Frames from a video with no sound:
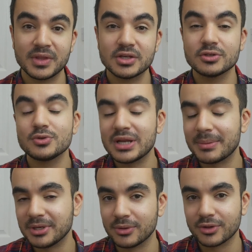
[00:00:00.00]
So do let
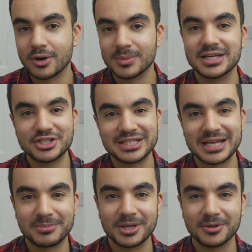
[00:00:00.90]
me know in the comment section
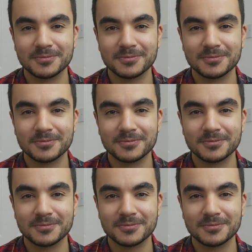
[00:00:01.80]
down below.